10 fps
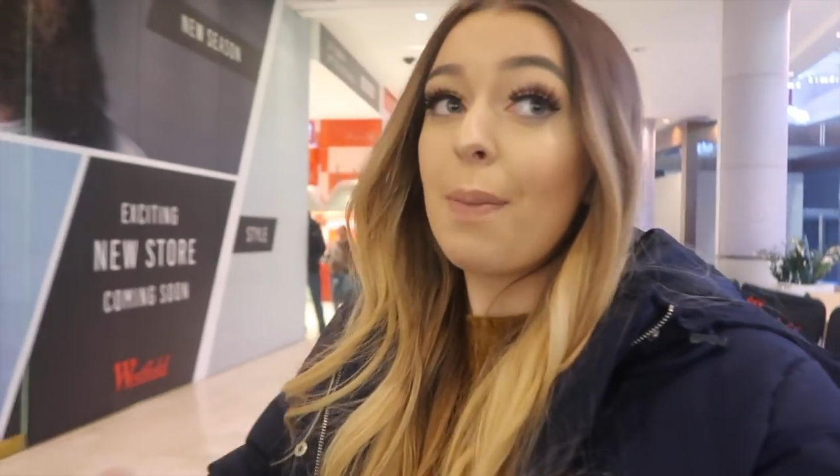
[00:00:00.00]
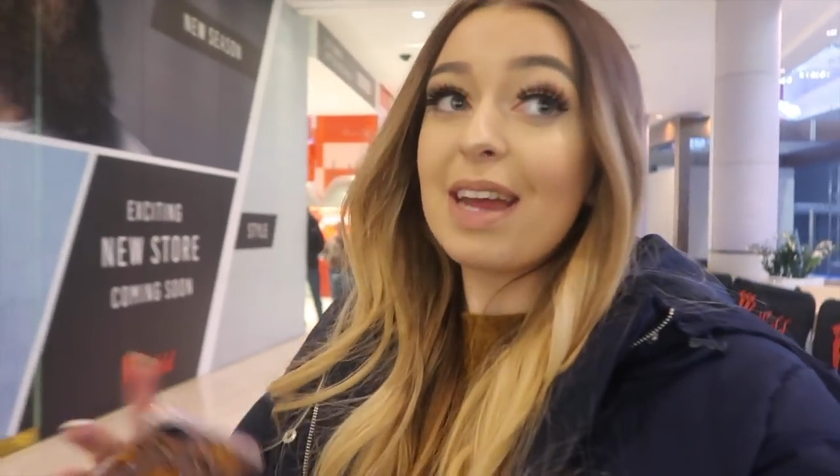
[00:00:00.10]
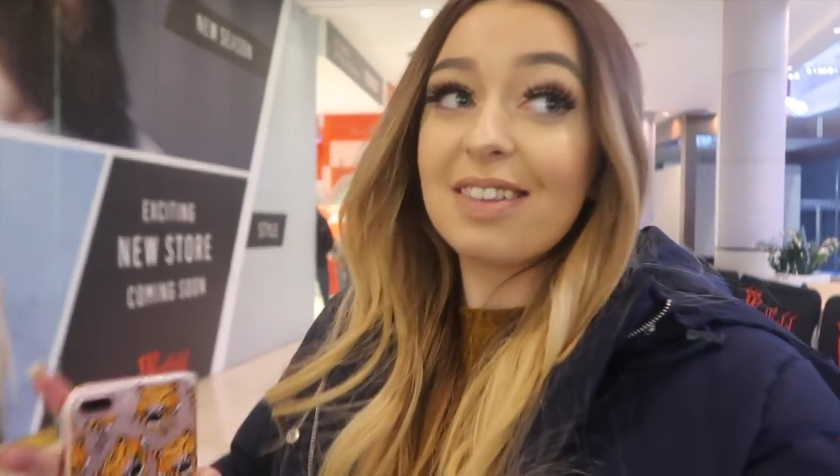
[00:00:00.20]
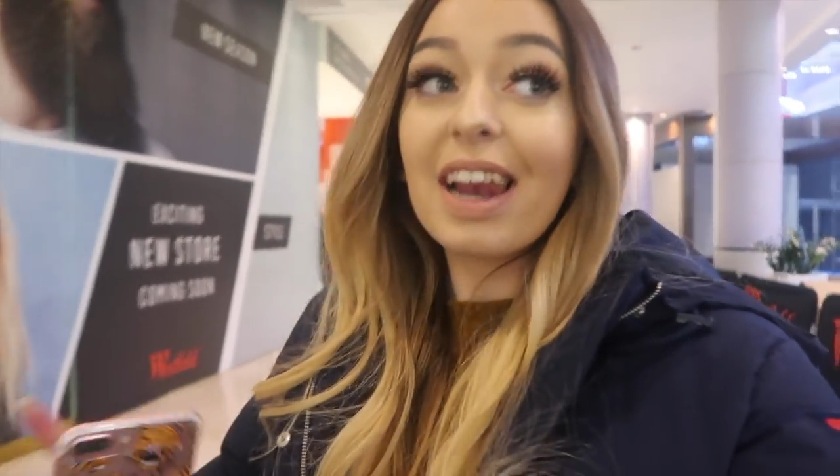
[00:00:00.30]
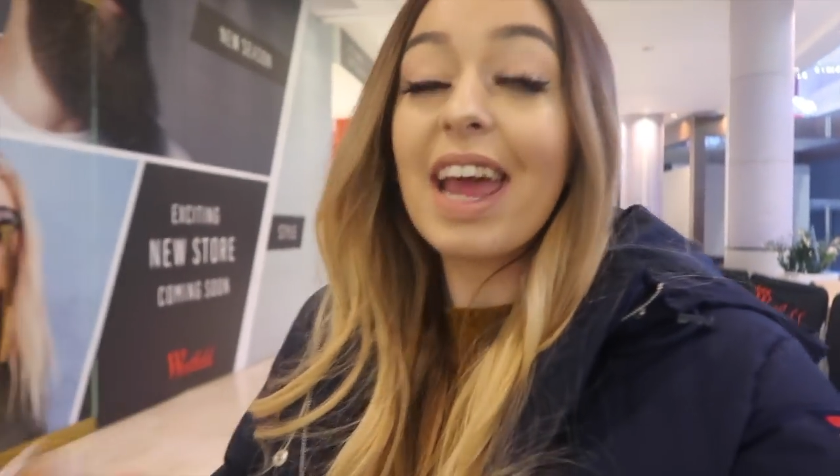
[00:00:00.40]

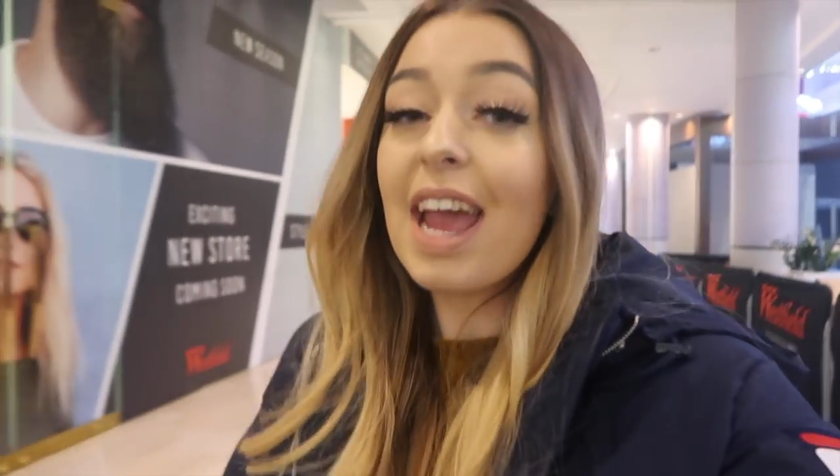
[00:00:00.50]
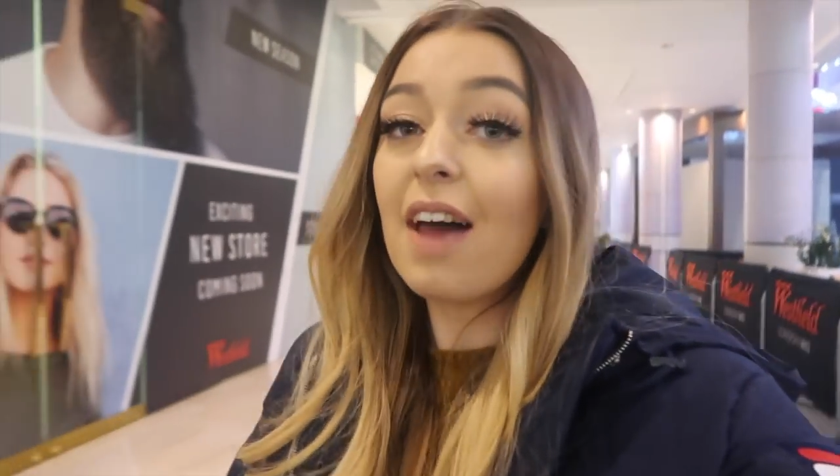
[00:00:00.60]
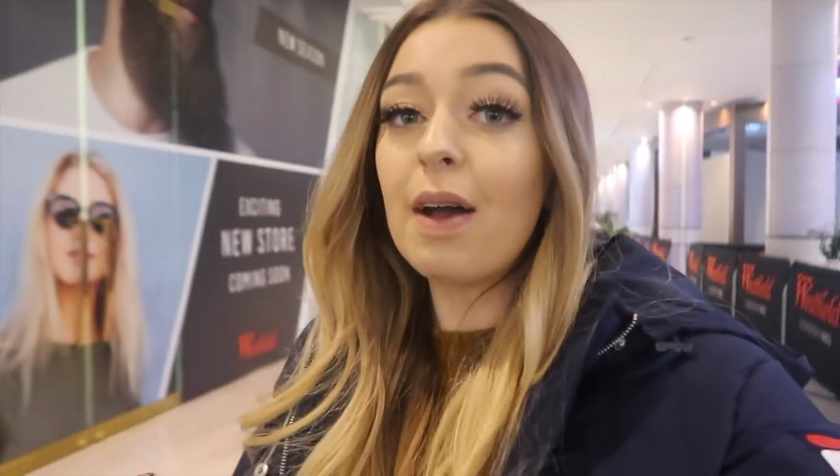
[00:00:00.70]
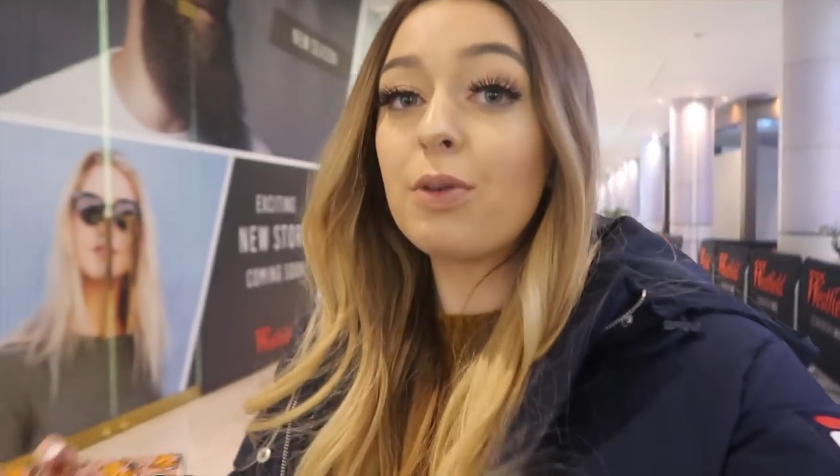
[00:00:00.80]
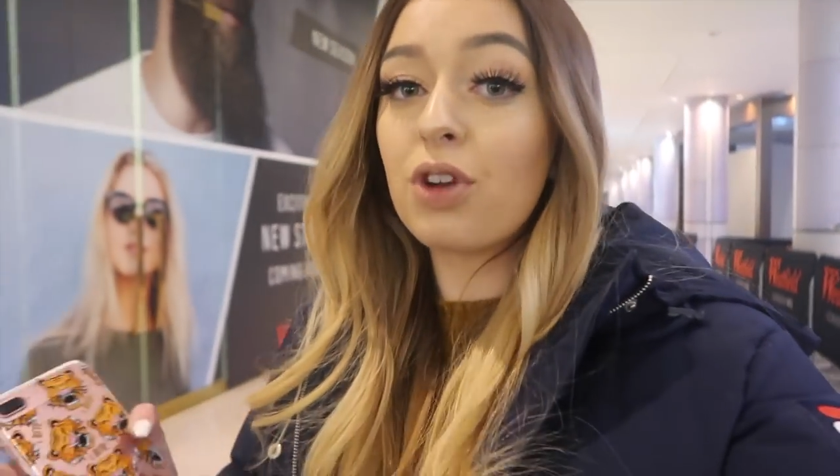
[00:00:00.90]
Basically,
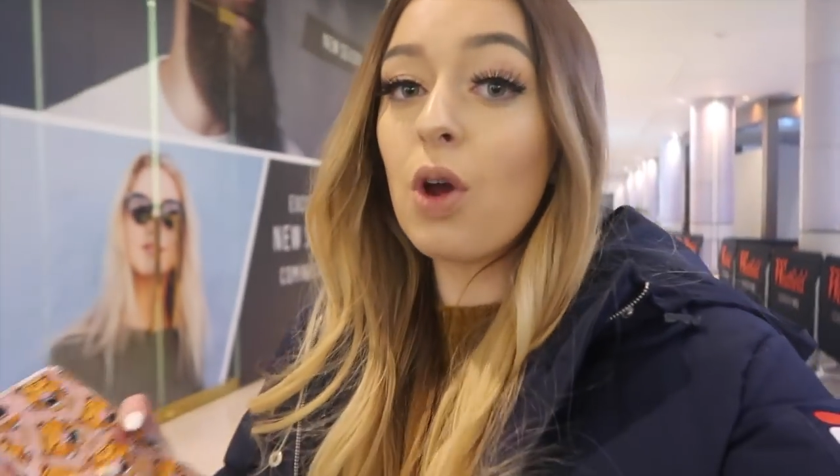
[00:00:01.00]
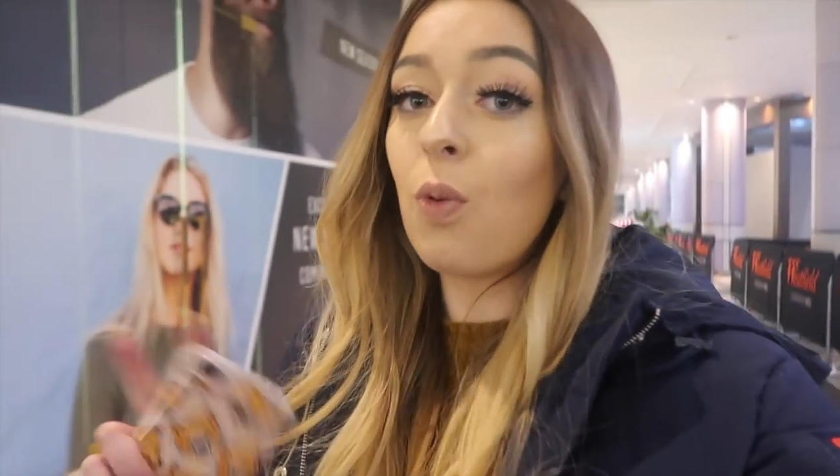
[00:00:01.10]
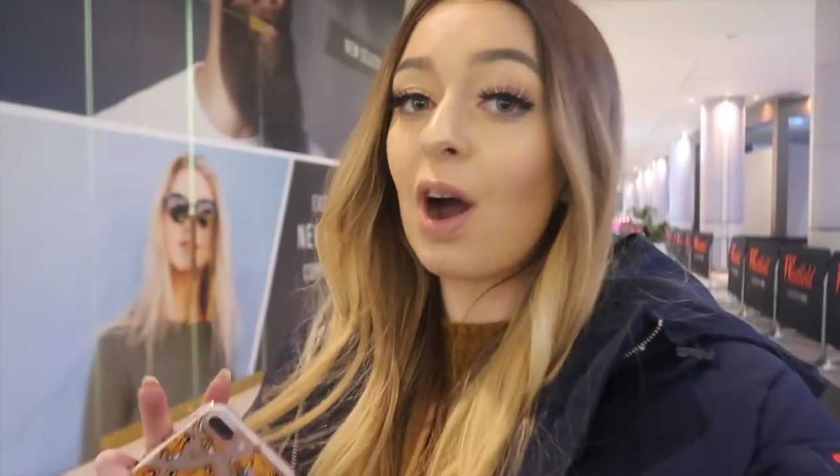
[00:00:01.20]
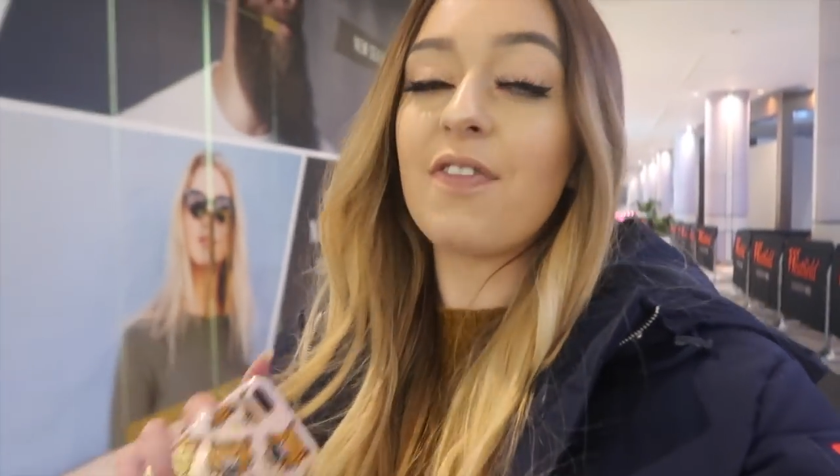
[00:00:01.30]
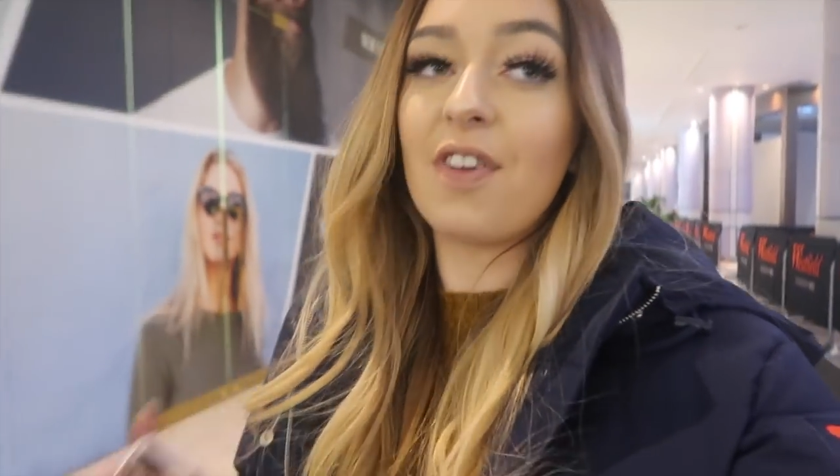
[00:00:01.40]
there was no
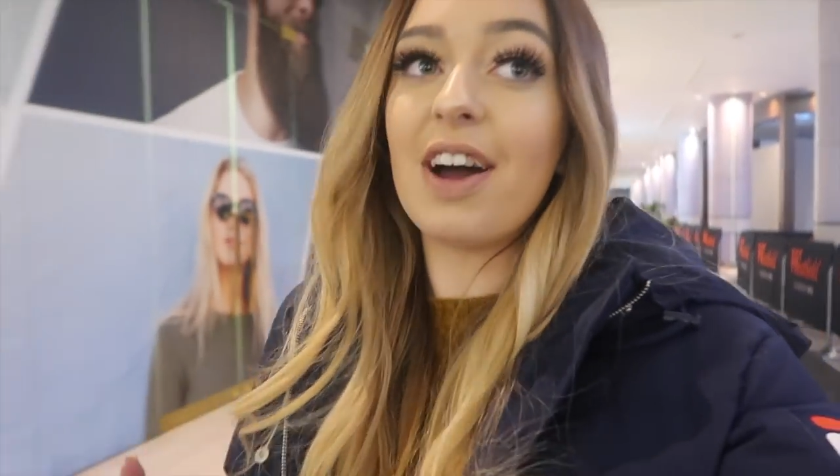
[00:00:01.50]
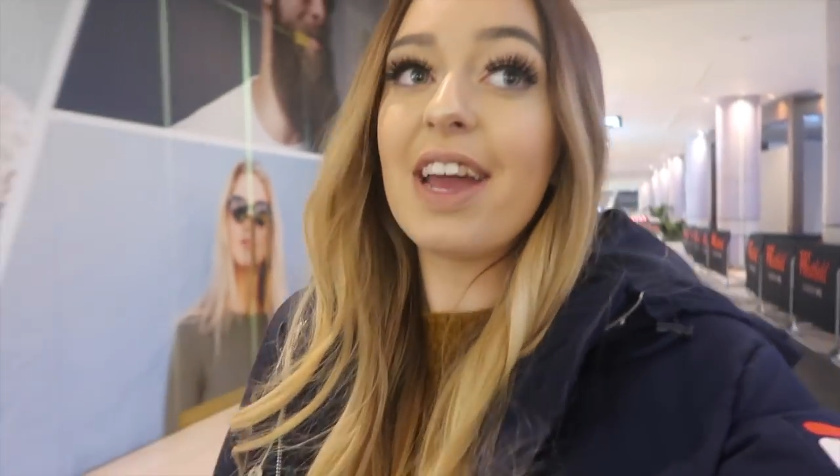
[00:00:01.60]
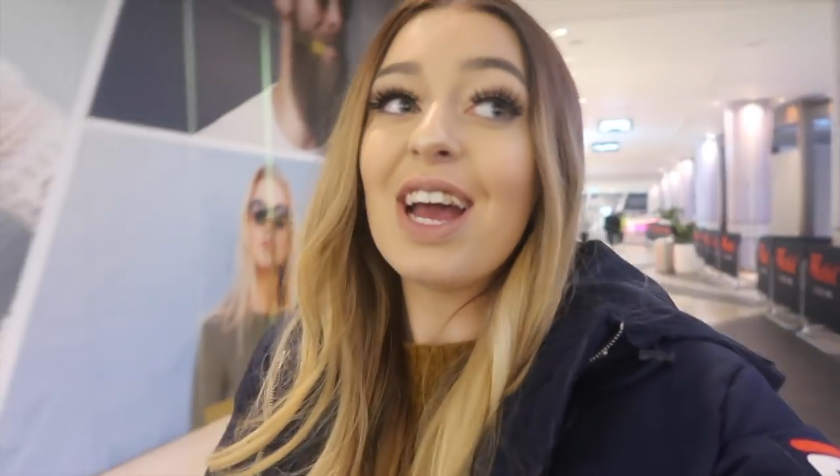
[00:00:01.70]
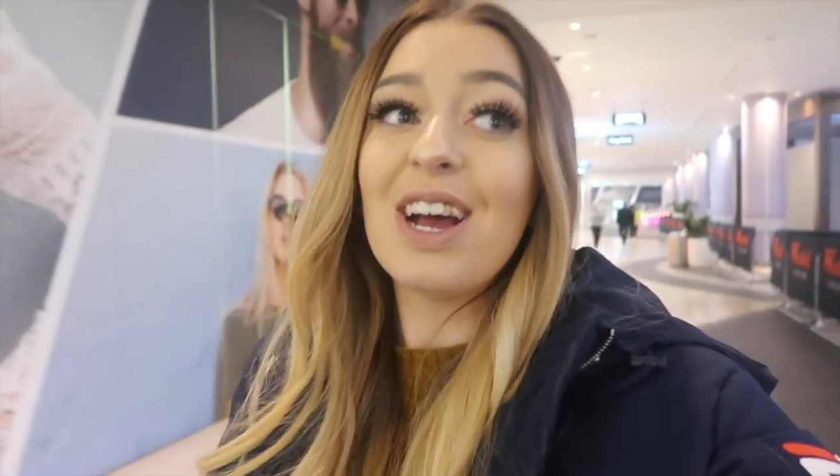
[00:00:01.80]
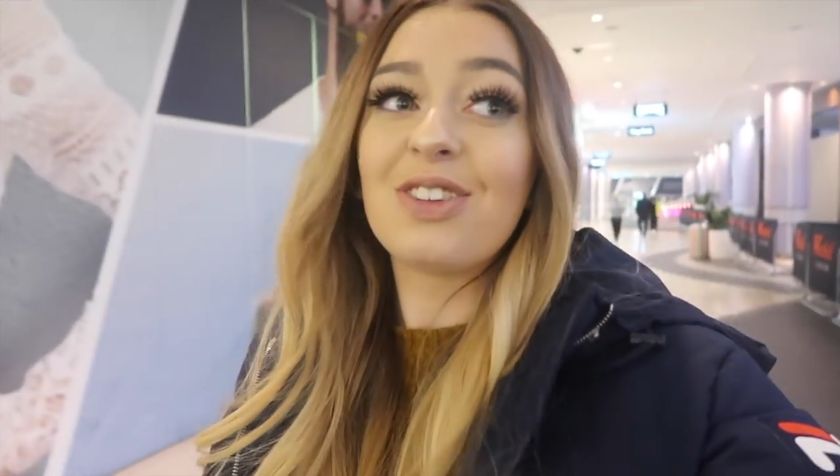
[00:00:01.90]
Wi-Fi,